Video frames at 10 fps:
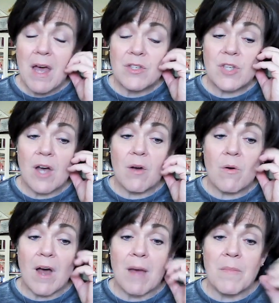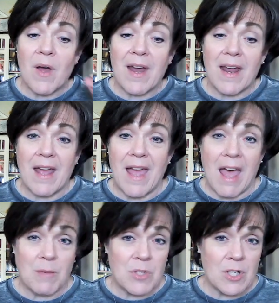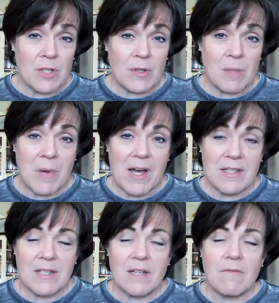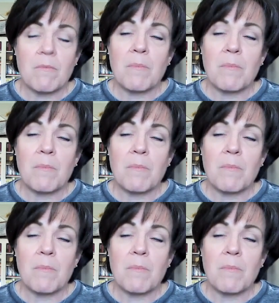So I'm not absolutely positive,